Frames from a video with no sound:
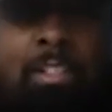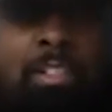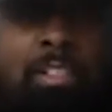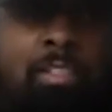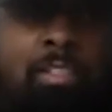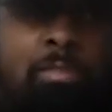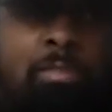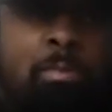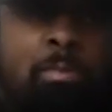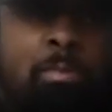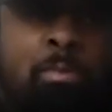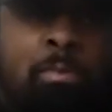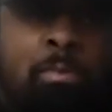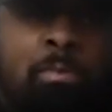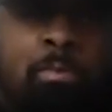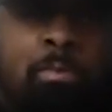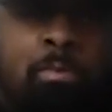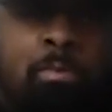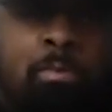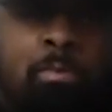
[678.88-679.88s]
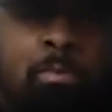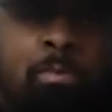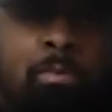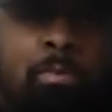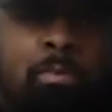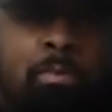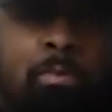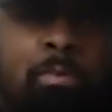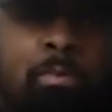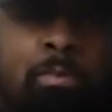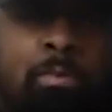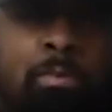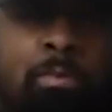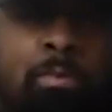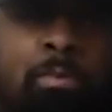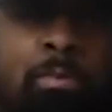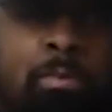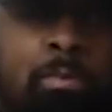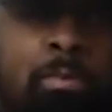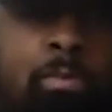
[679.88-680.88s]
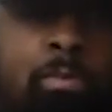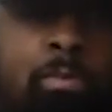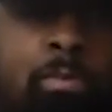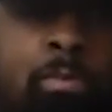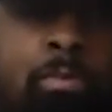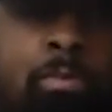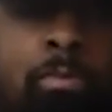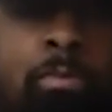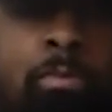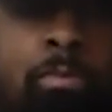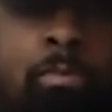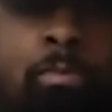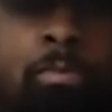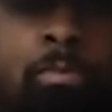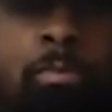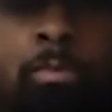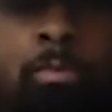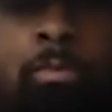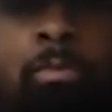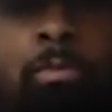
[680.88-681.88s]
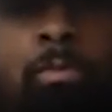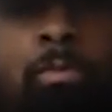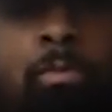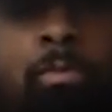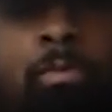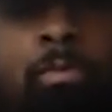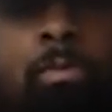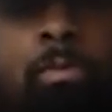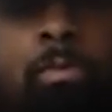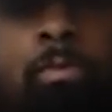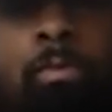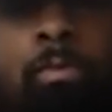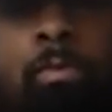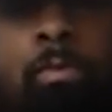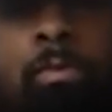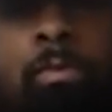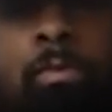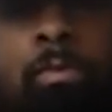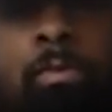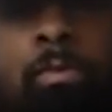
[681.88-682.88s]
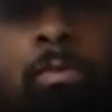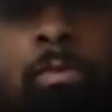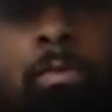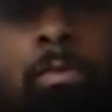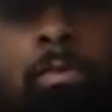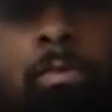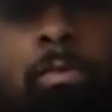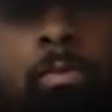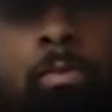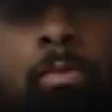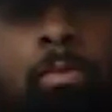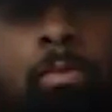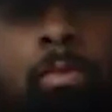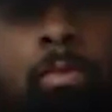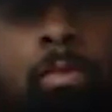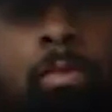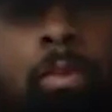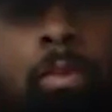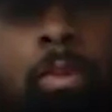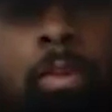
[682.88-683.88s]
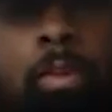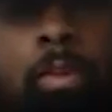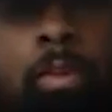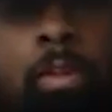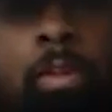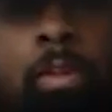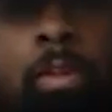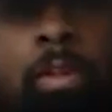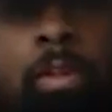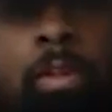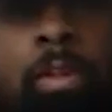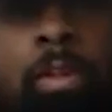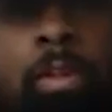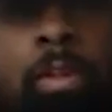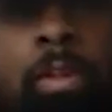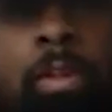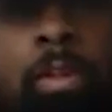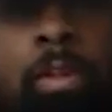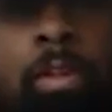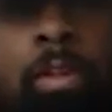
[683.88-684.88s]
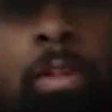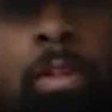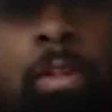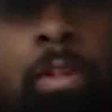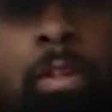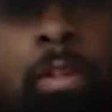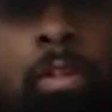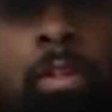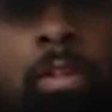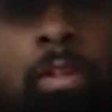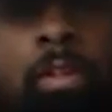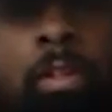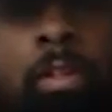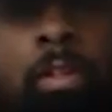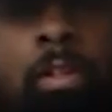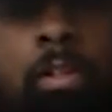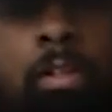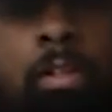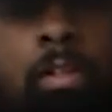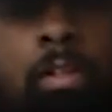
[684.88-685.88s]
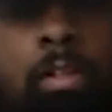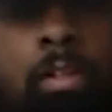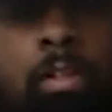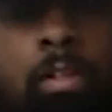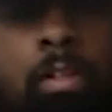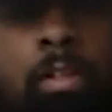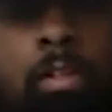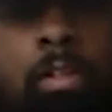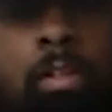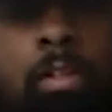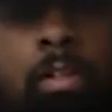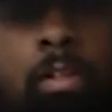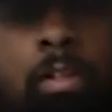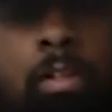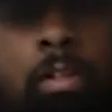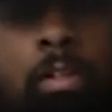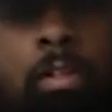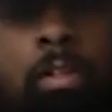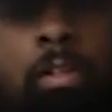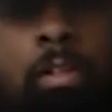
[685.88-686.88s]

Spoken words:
The person shown says nothing.